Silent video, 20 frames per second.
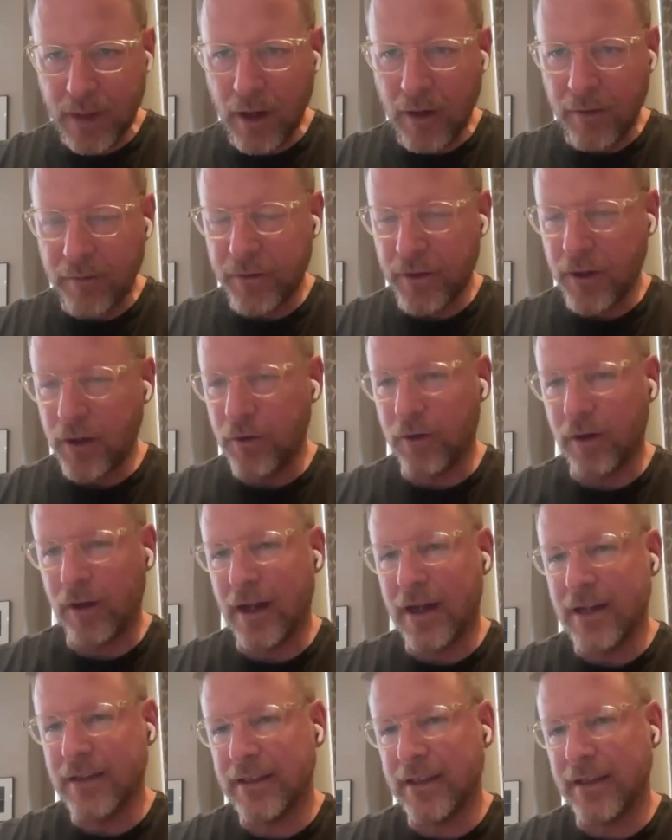of
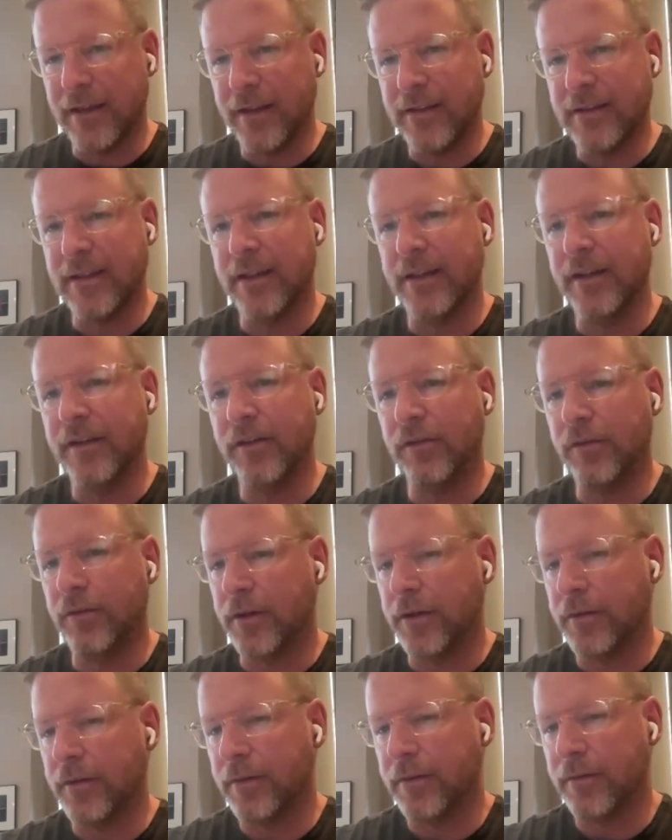utilizing these things
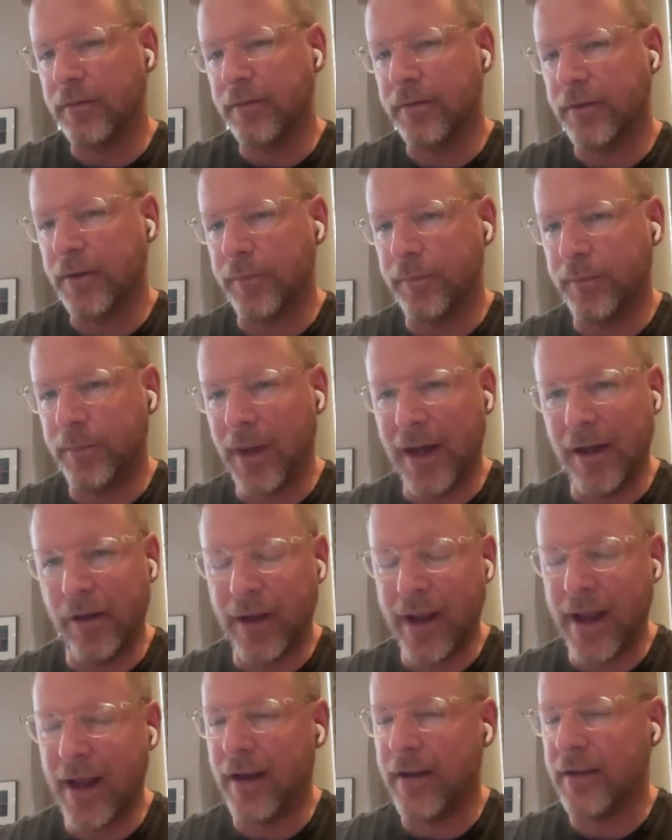for, for
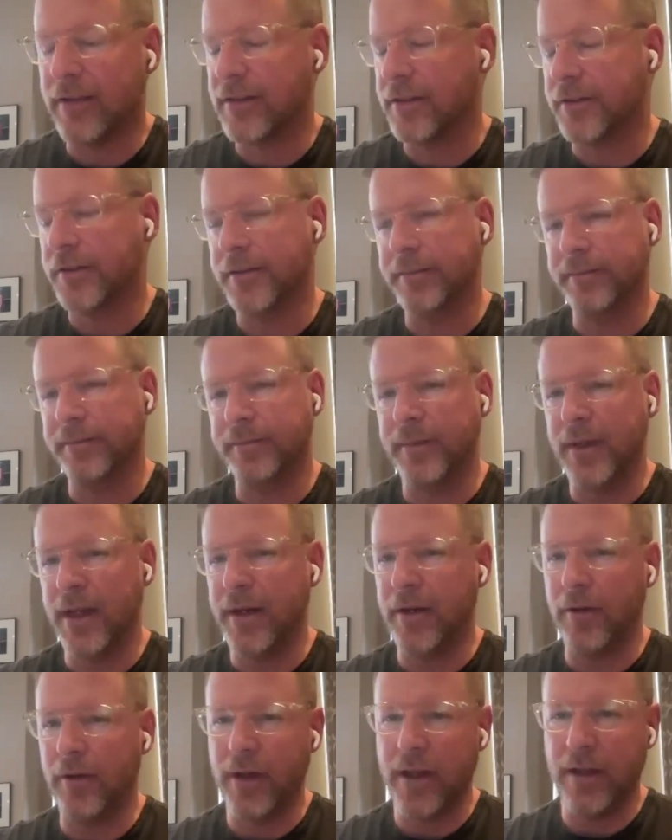biogas or,
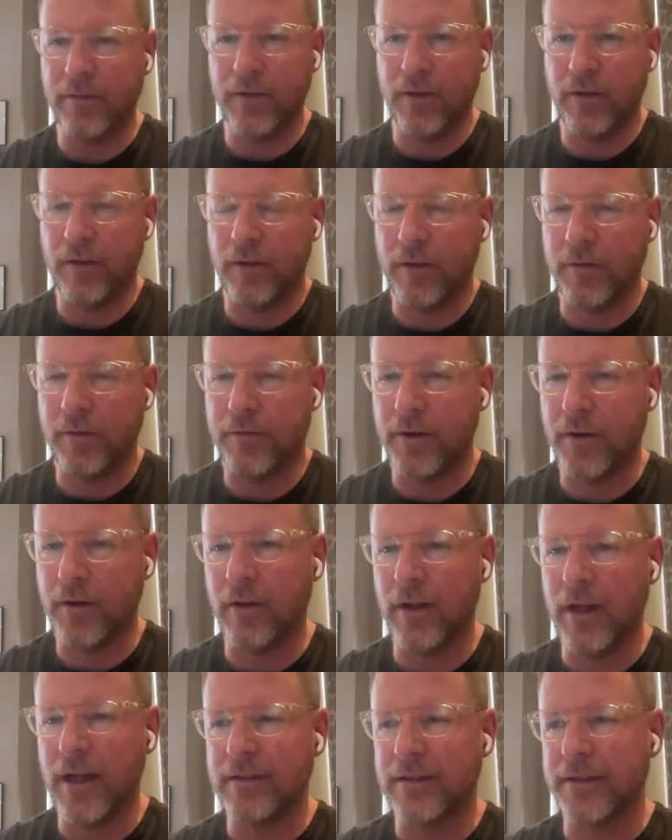you know, even just the
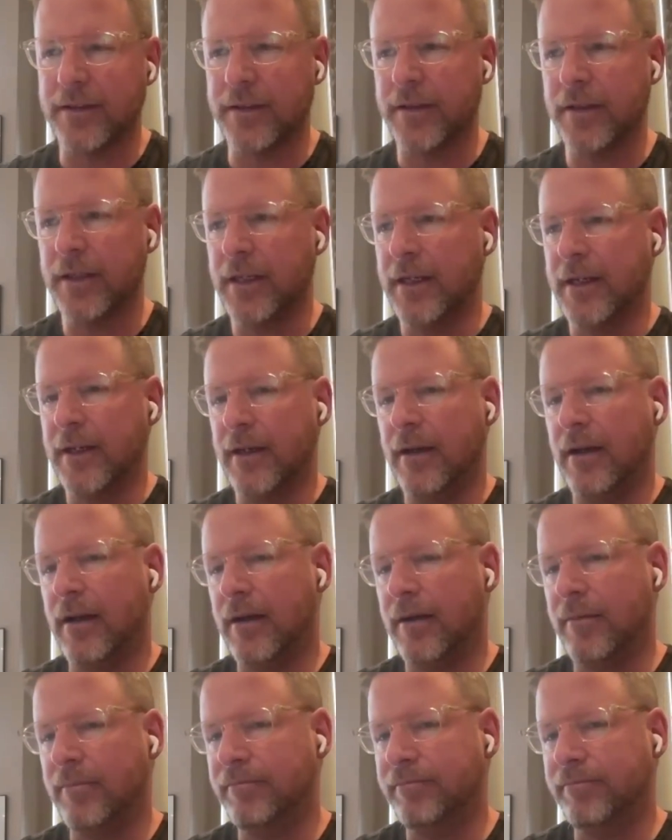fertilizer,
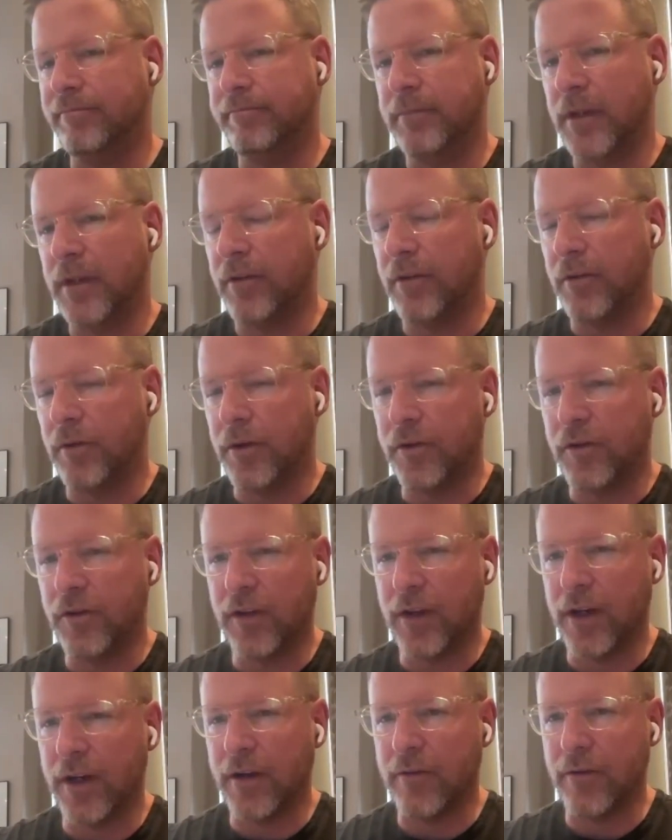um, you're
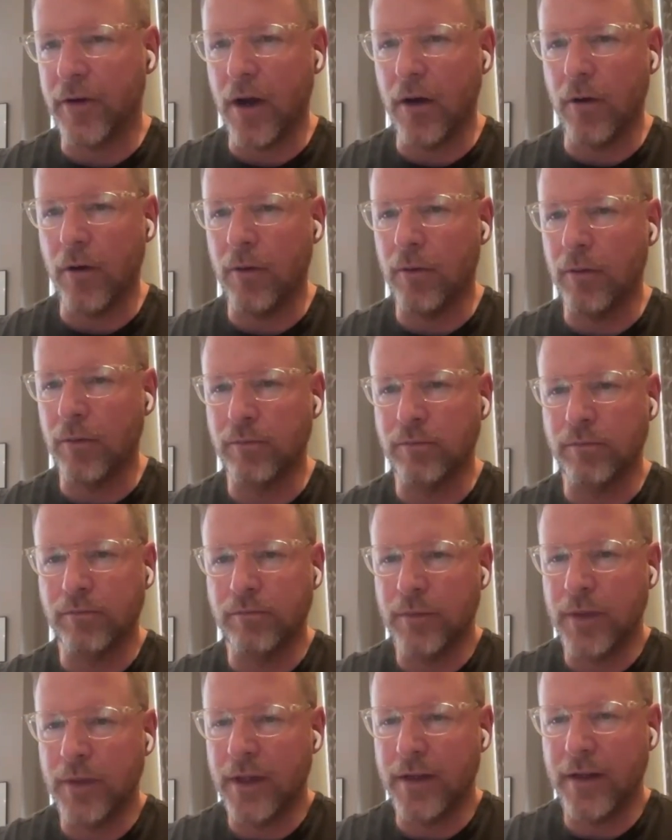just going to grow
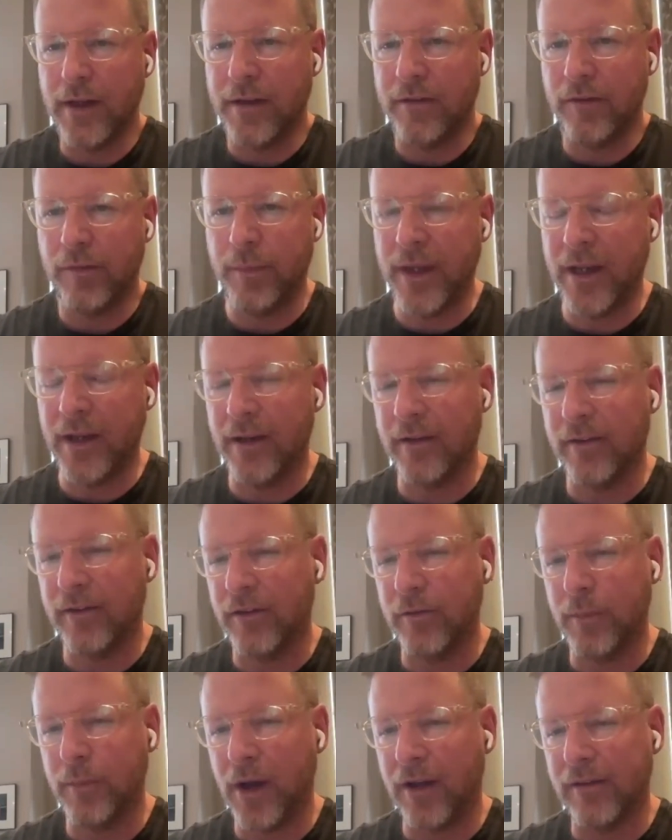as big
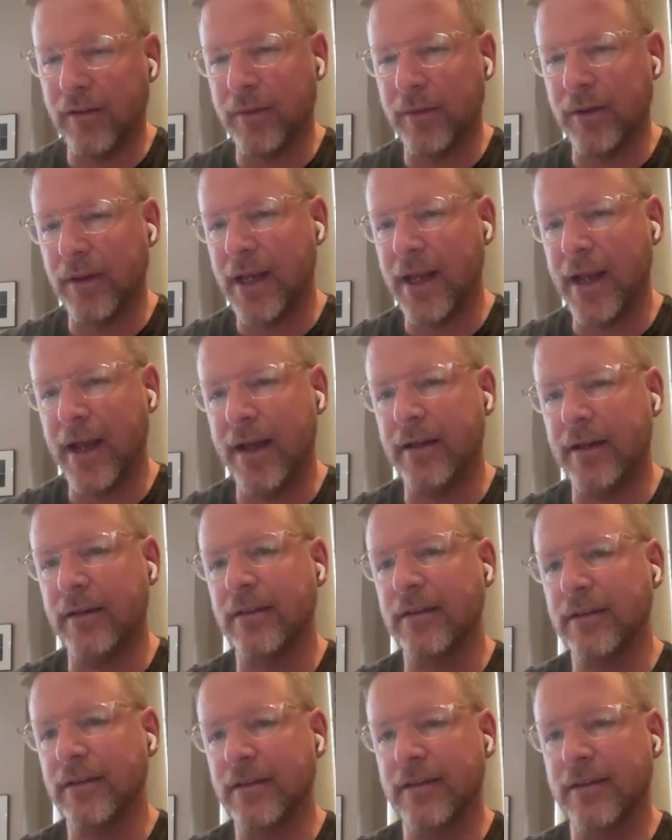as you possibly
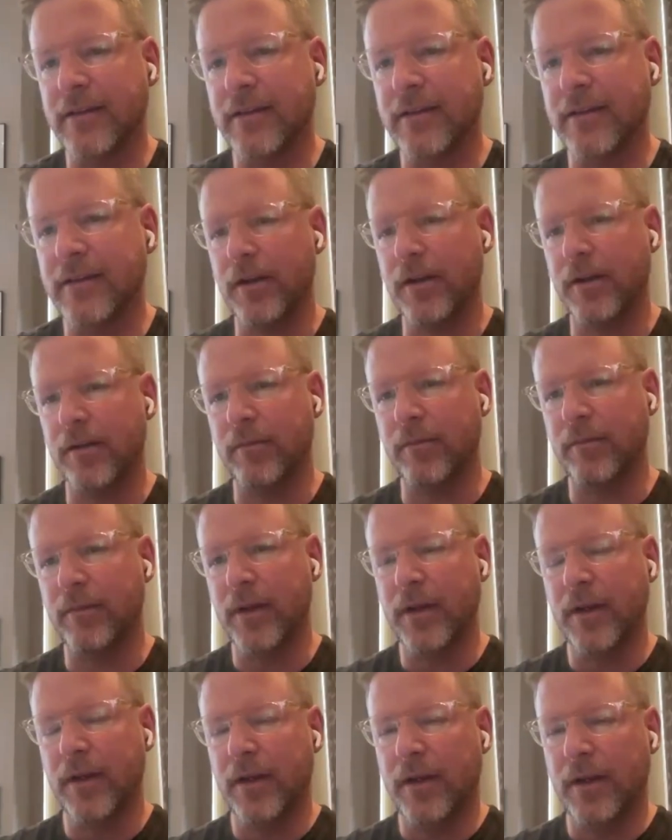can so that you can,
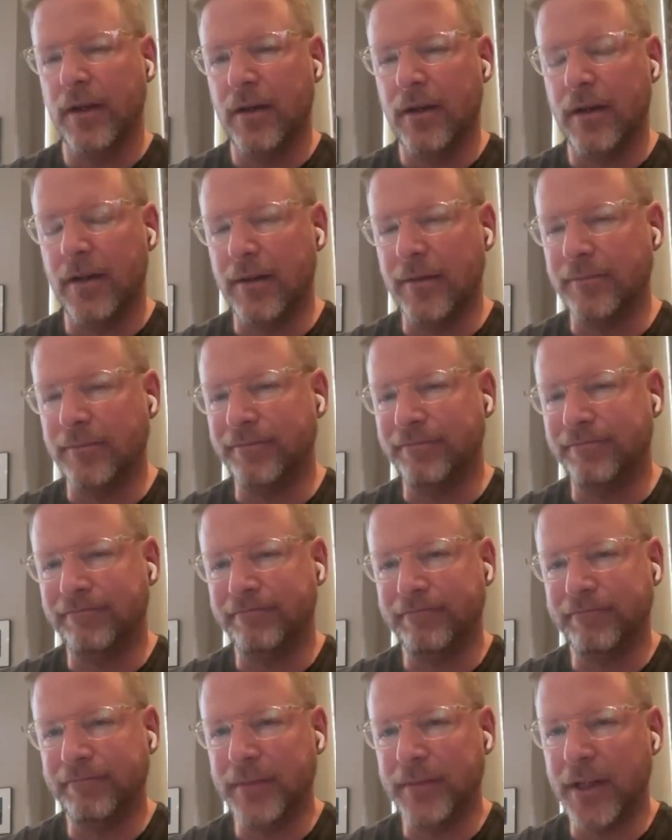um,
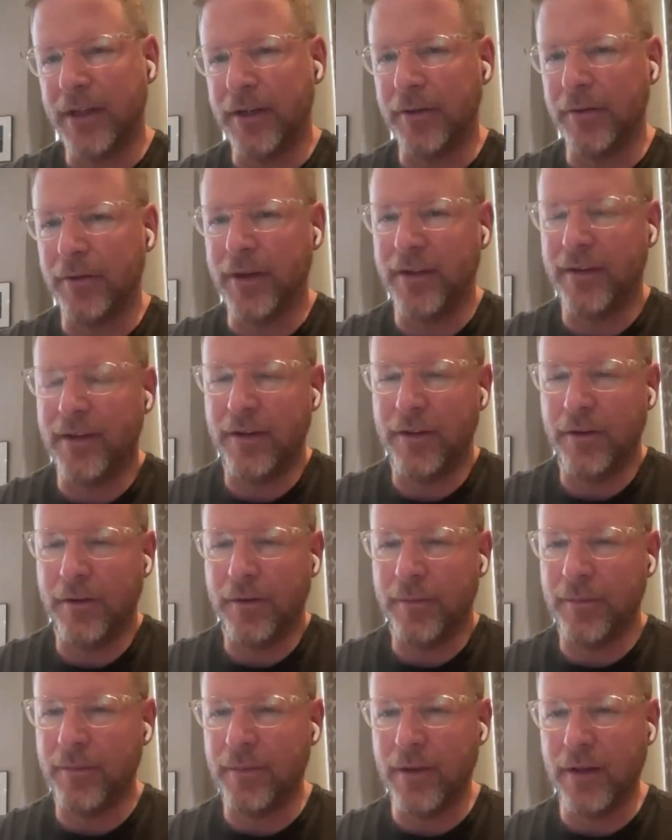you know, continue
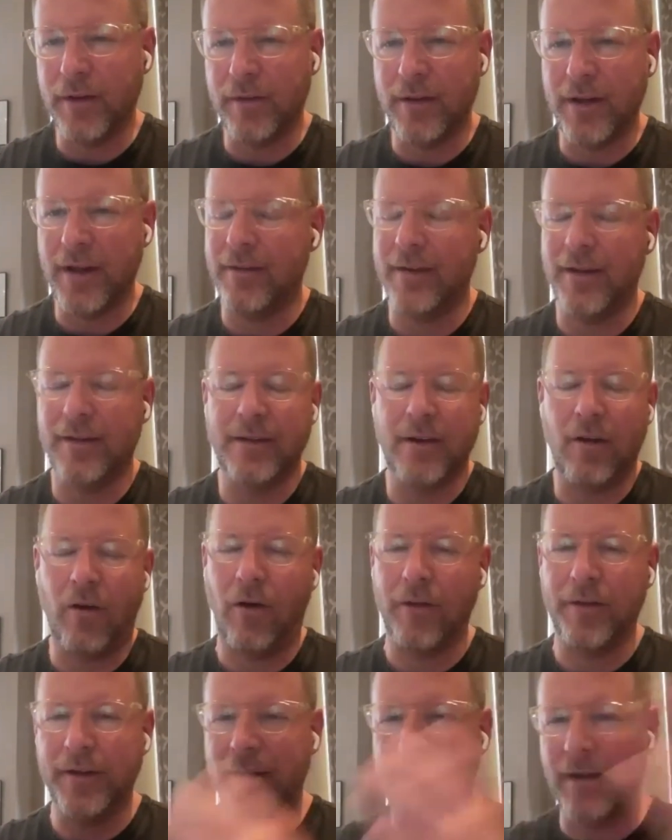to, and then
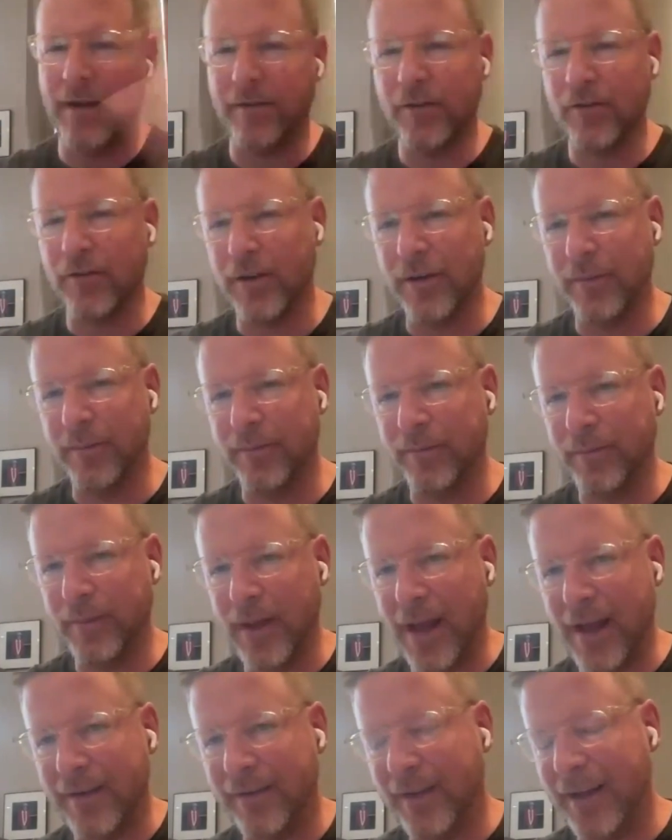all the downstream
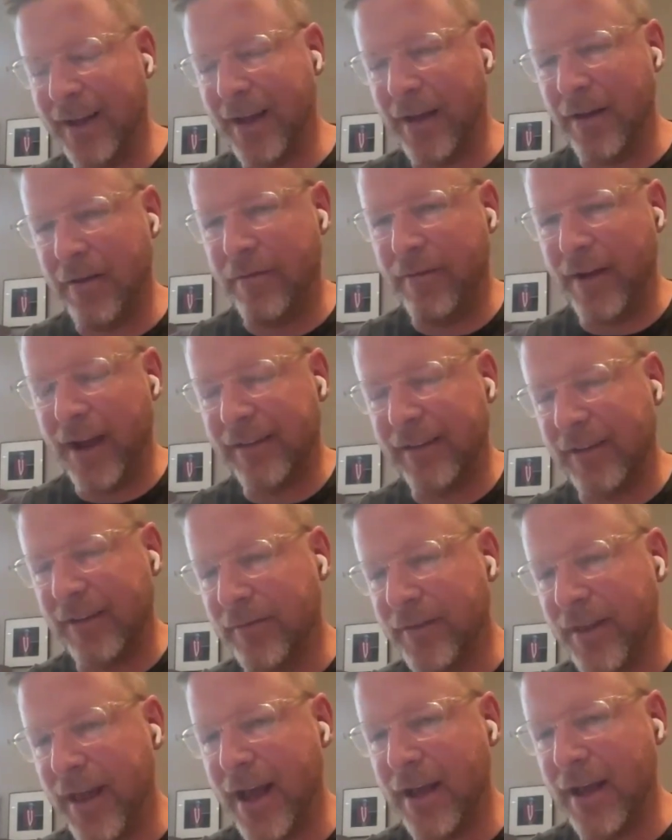like effects
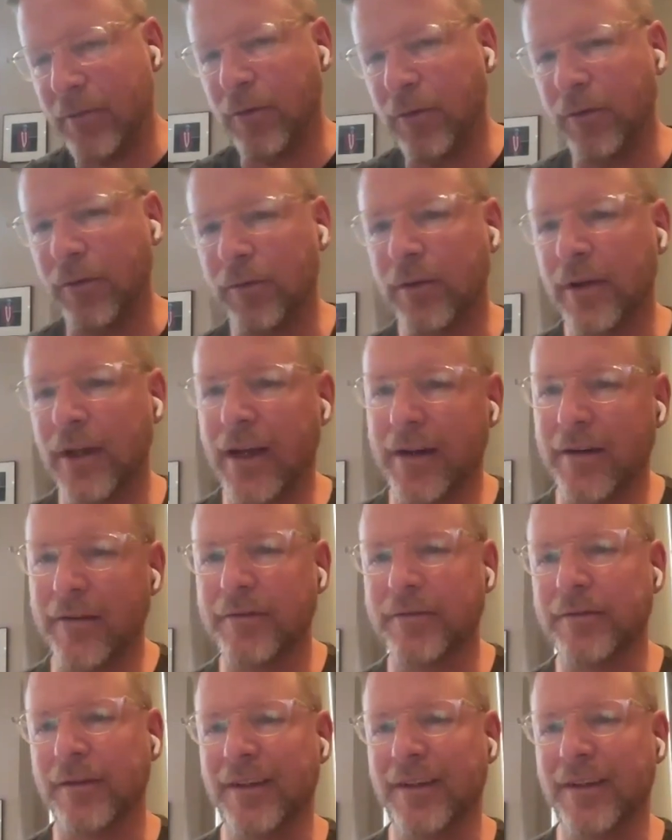of that will kind of